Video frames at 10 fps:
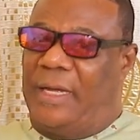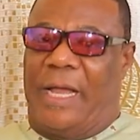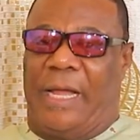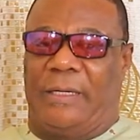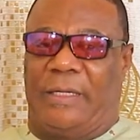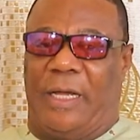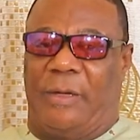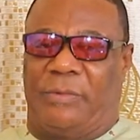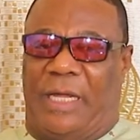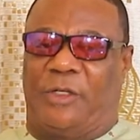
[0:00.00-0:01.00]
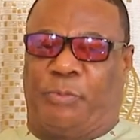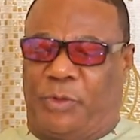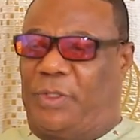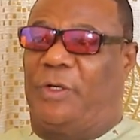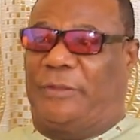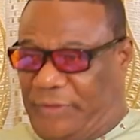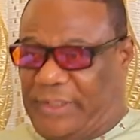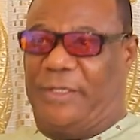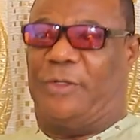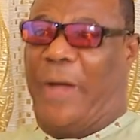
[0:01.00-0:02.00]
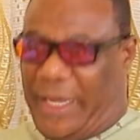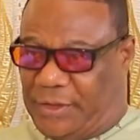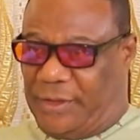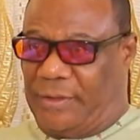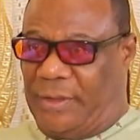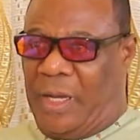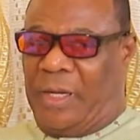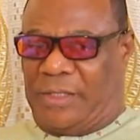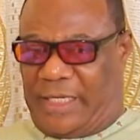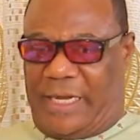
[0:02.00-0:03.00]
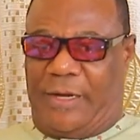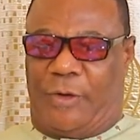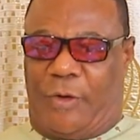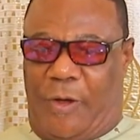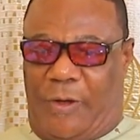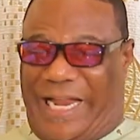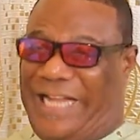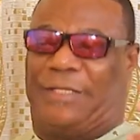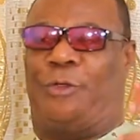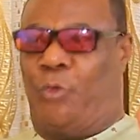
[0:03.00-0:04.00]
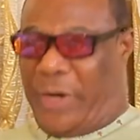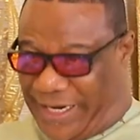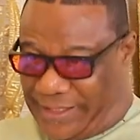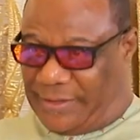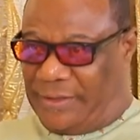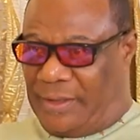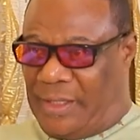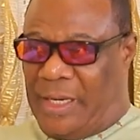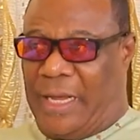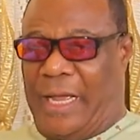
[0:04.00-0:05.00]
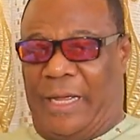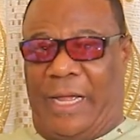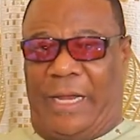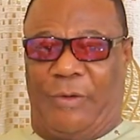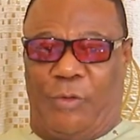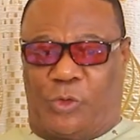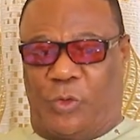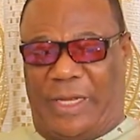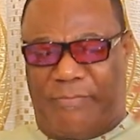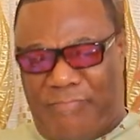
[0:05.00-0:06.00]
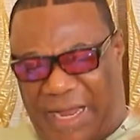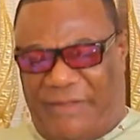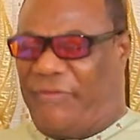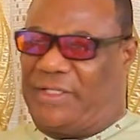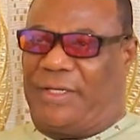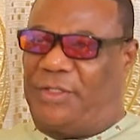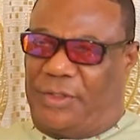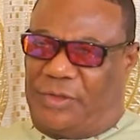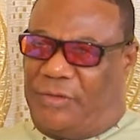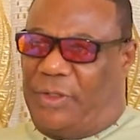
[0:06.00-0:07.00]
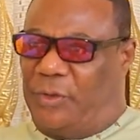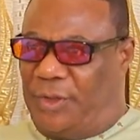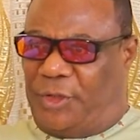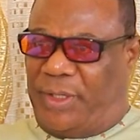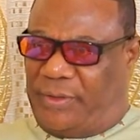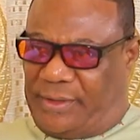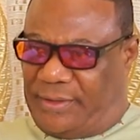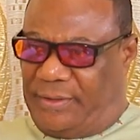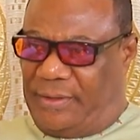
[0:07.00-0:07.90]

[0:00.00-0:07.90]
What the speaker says: And that is putting your faith into action, taking God at His word. And also the manifestations of the Holy Spirit.